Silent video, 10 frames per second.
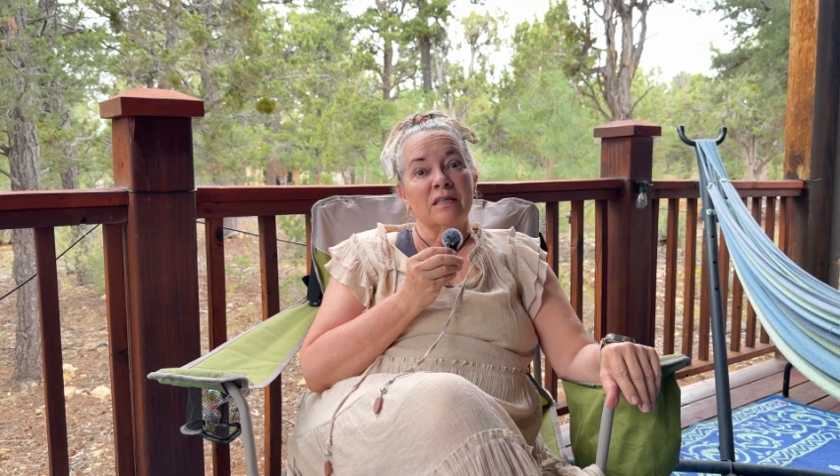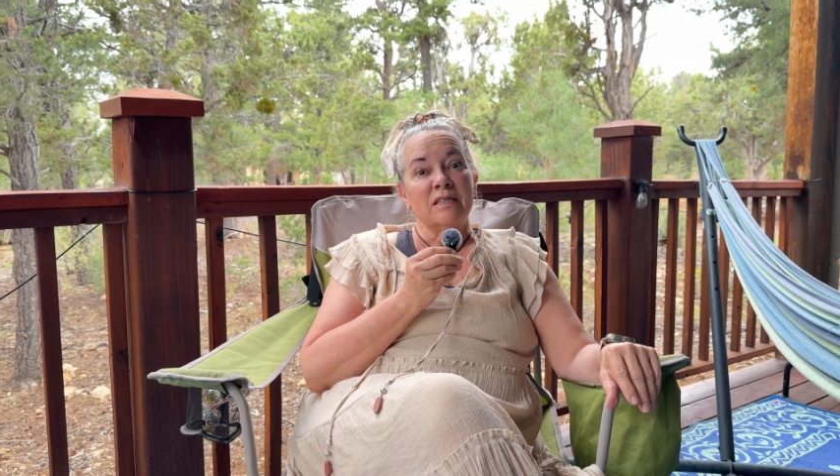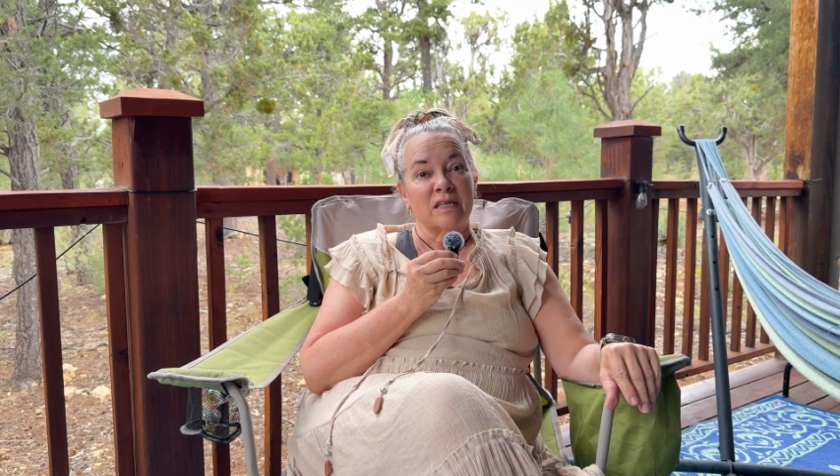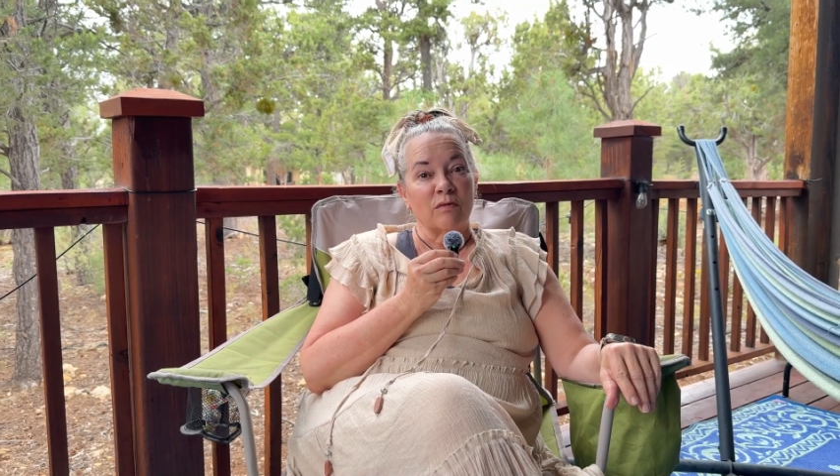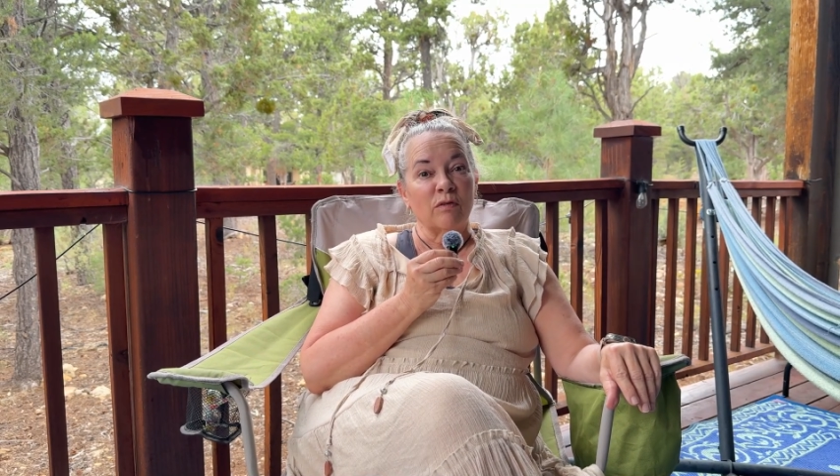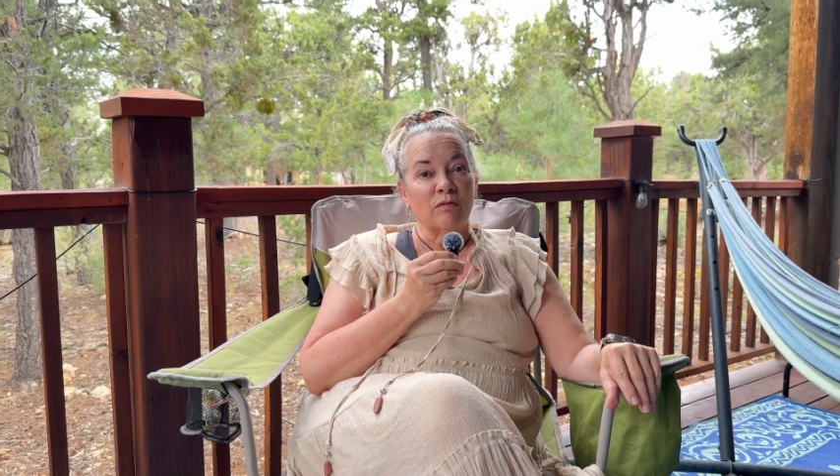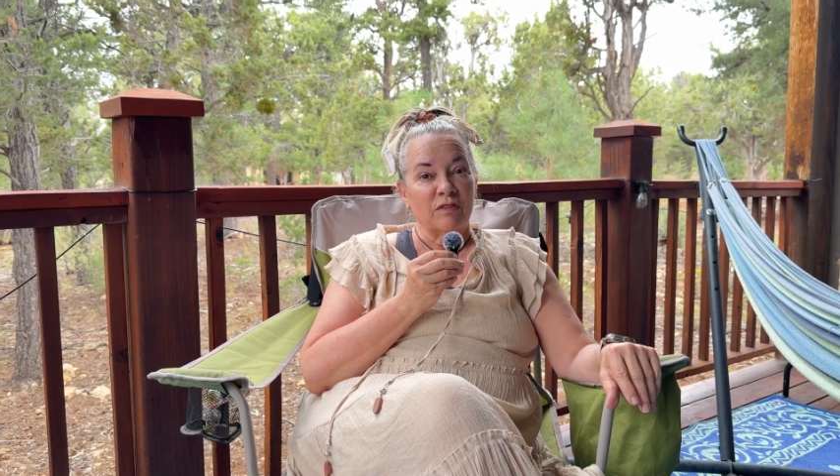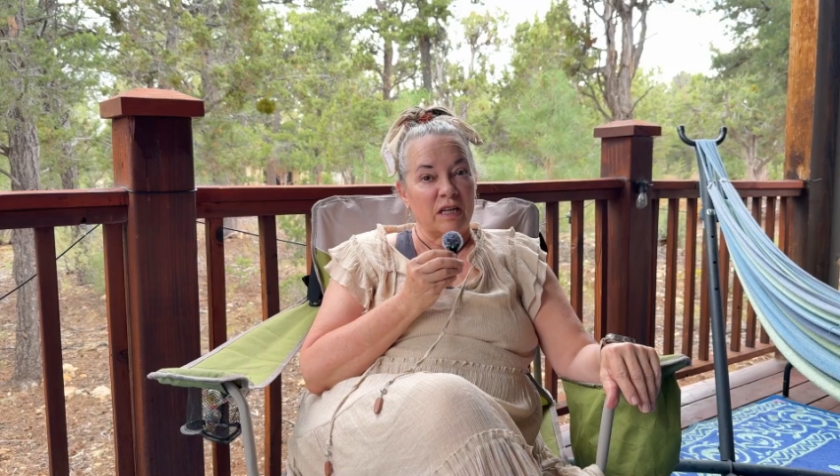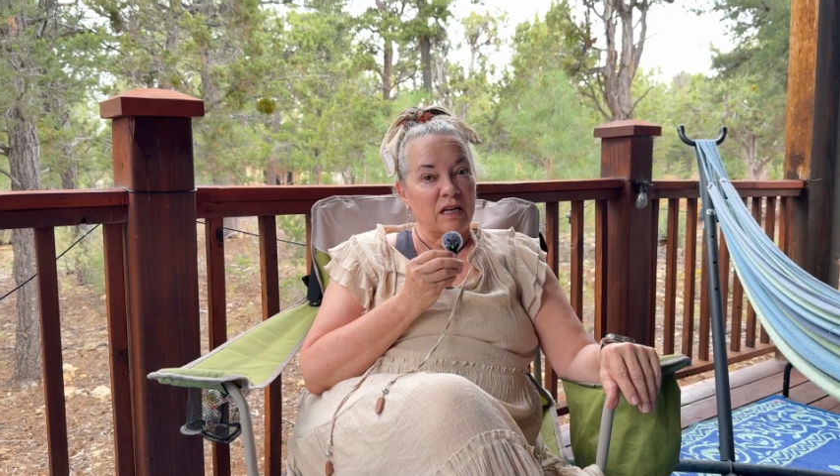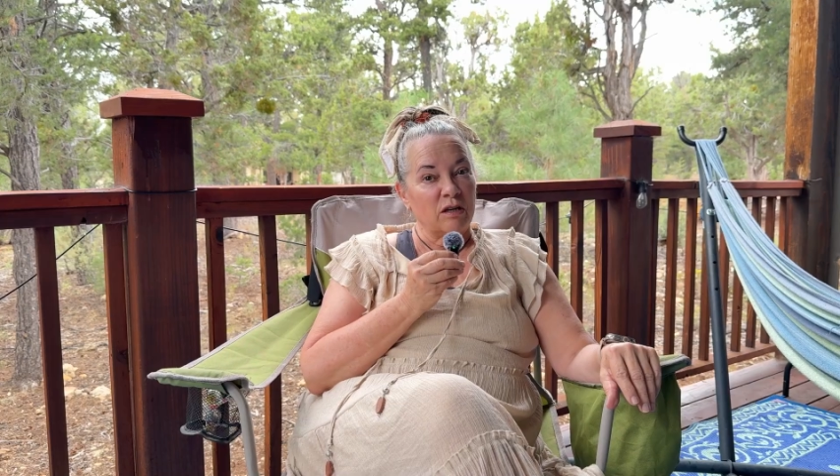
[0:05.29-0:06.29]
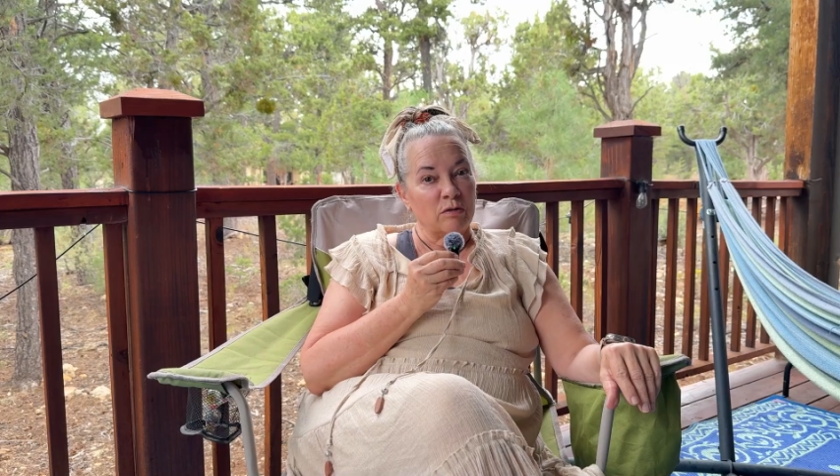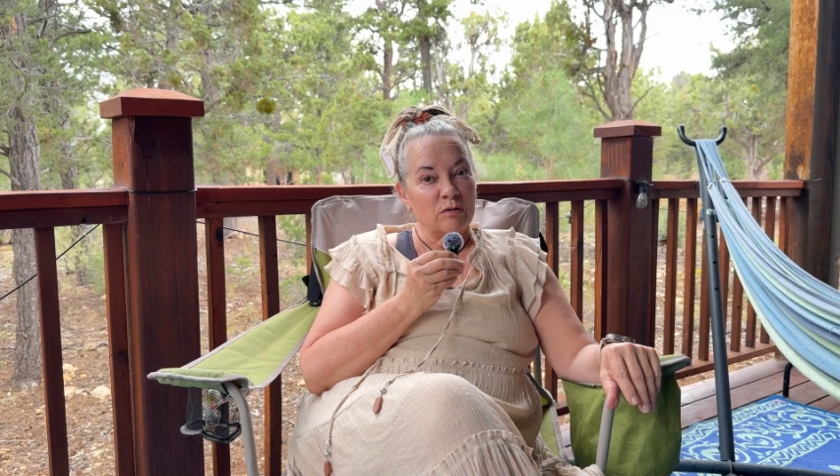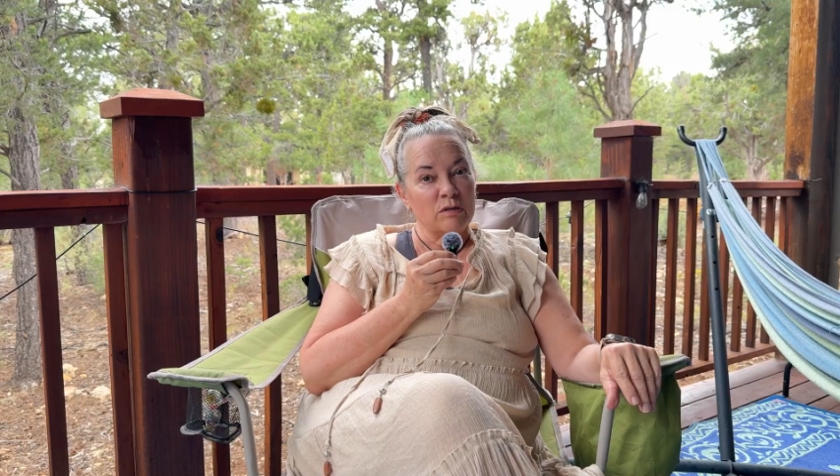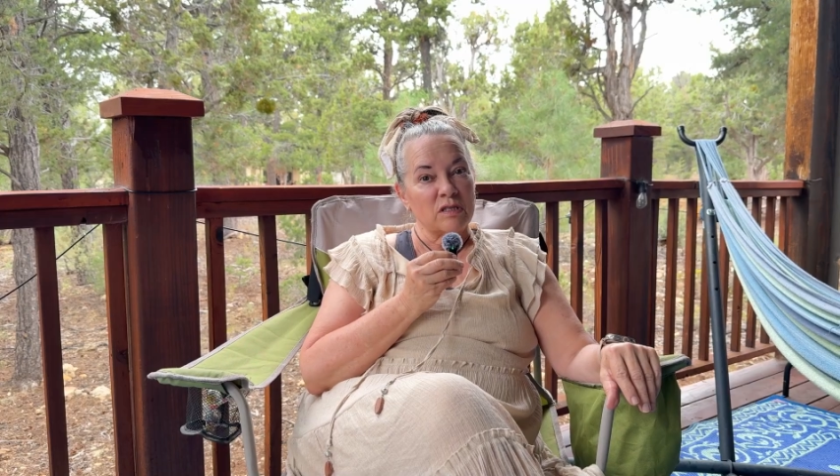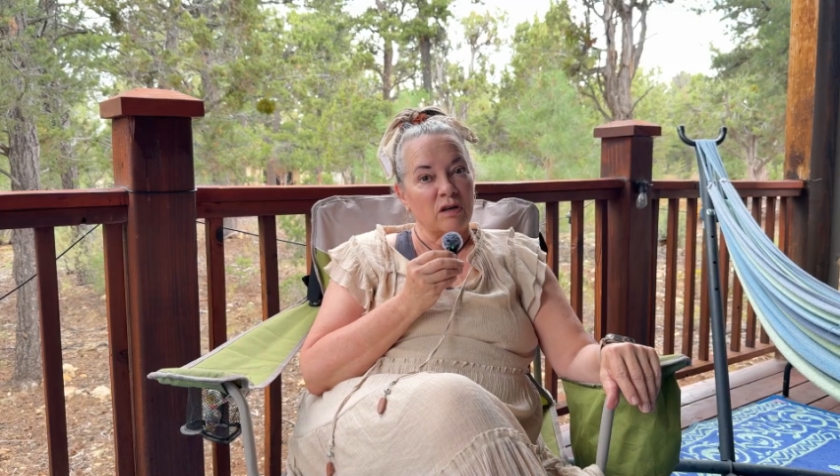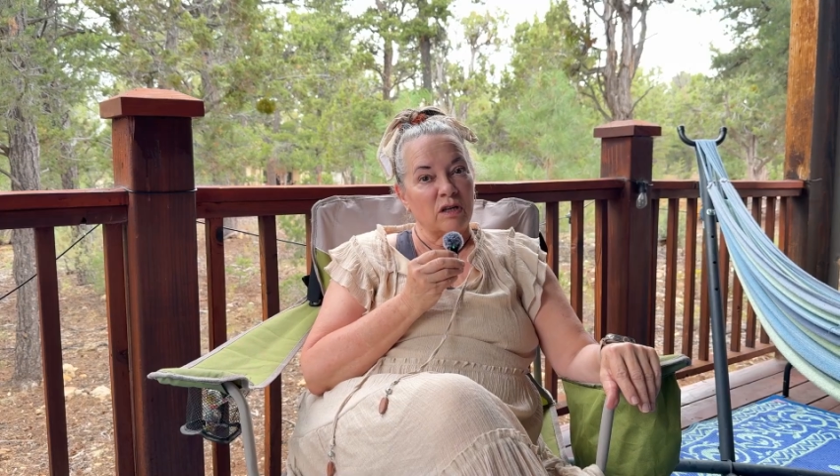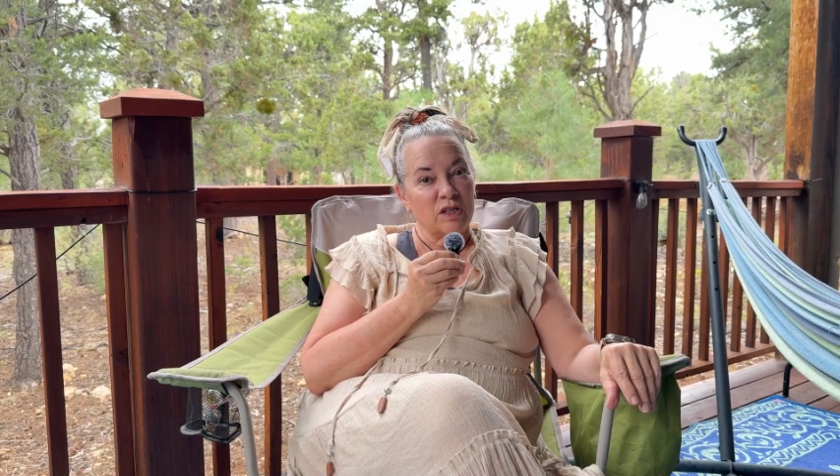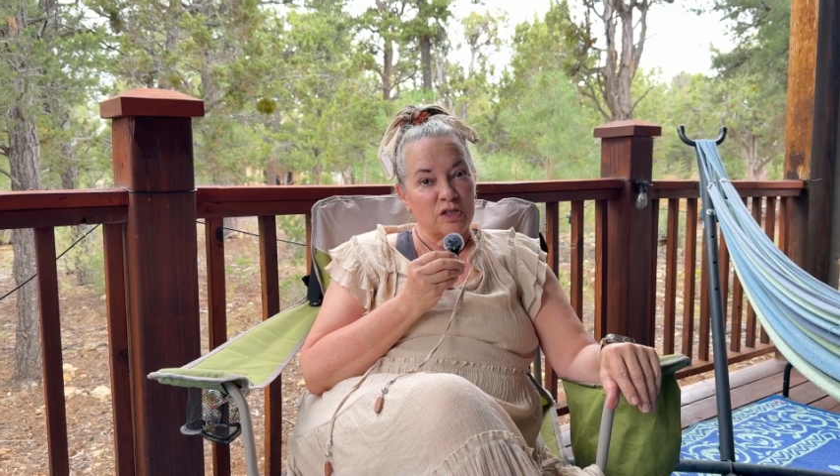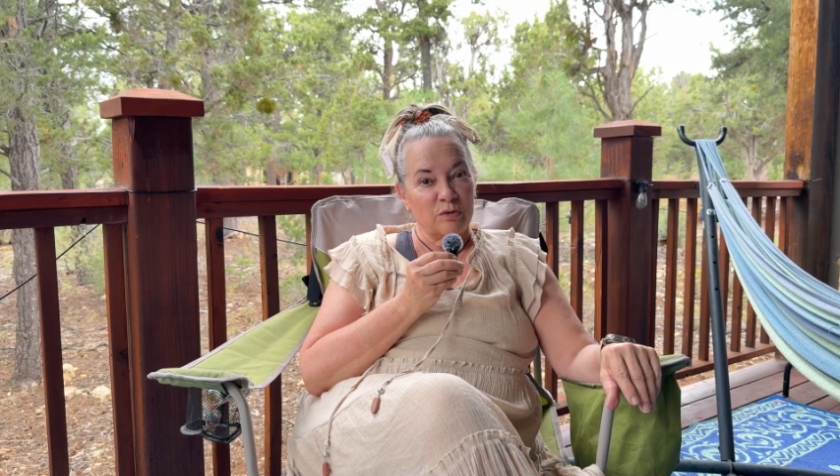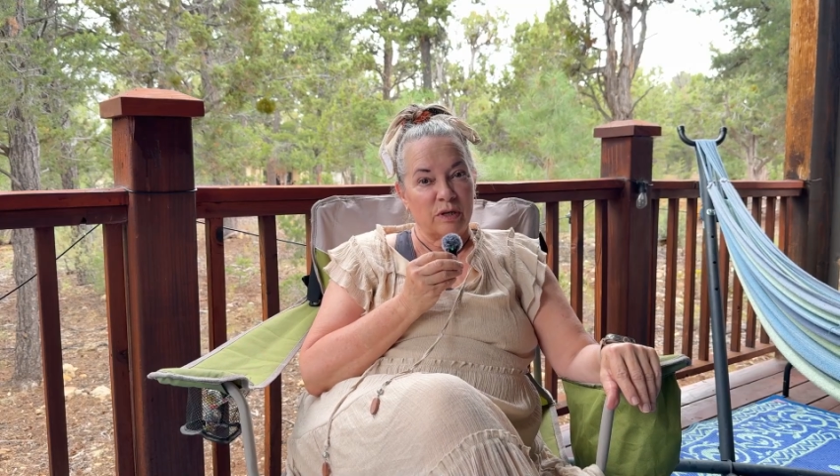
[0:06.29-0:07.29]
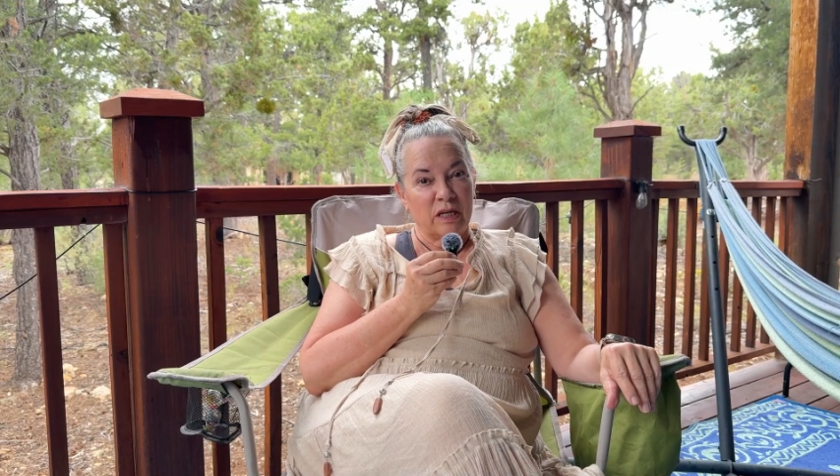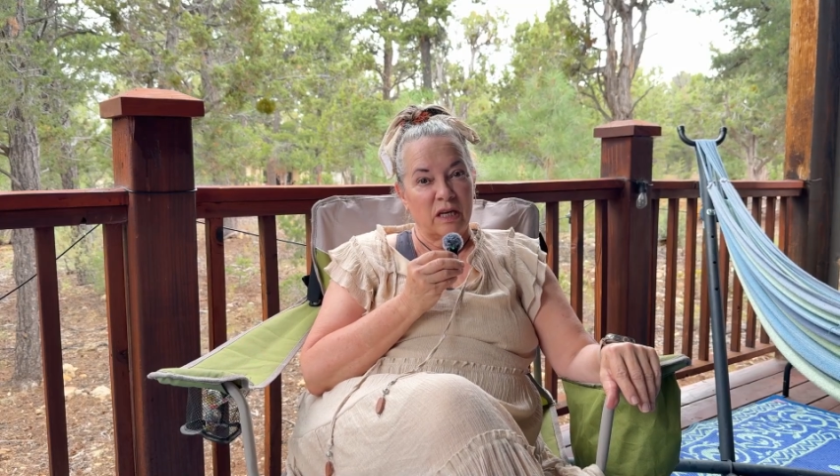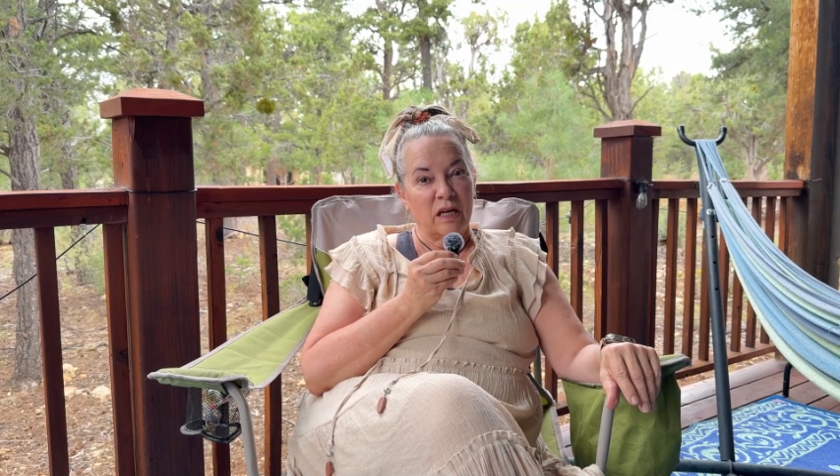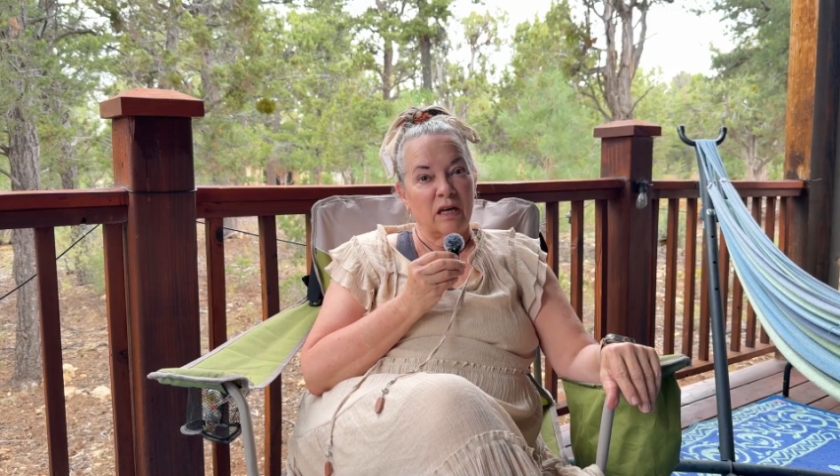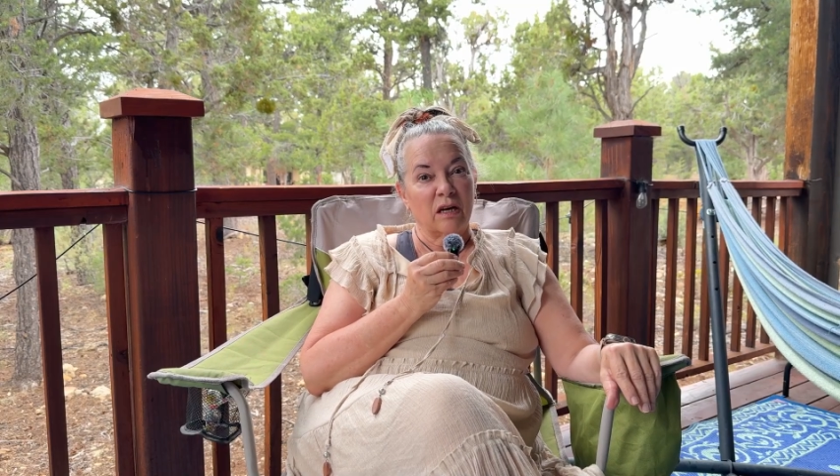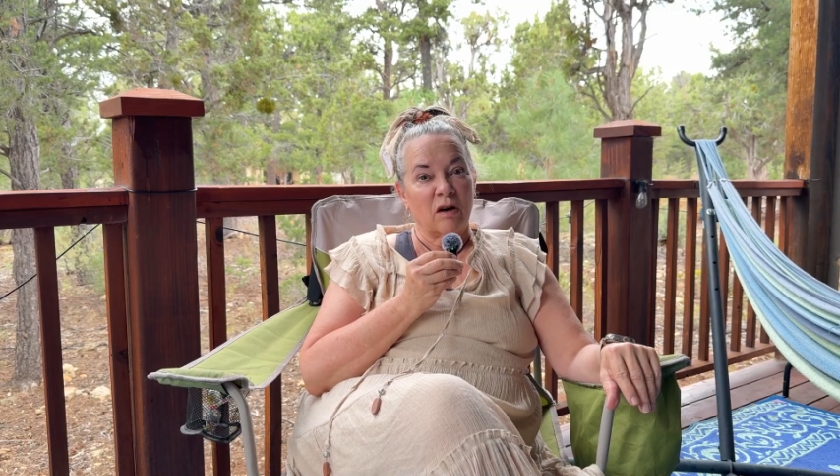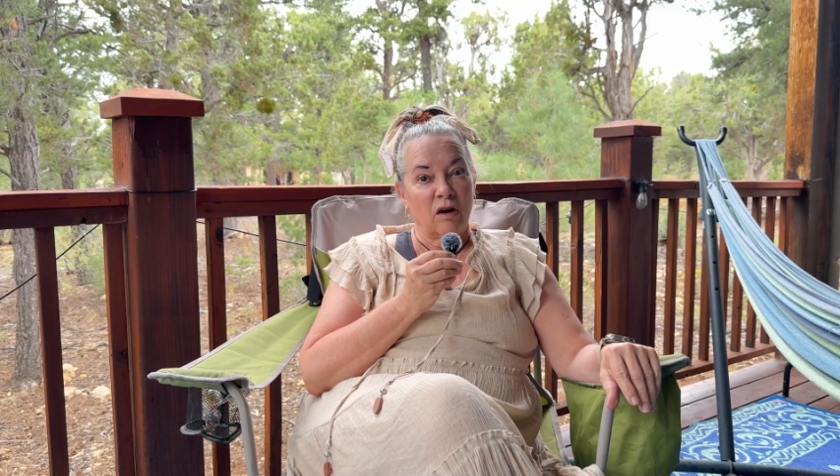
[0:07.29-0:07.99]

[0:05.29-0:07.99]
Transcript: several videos on doing a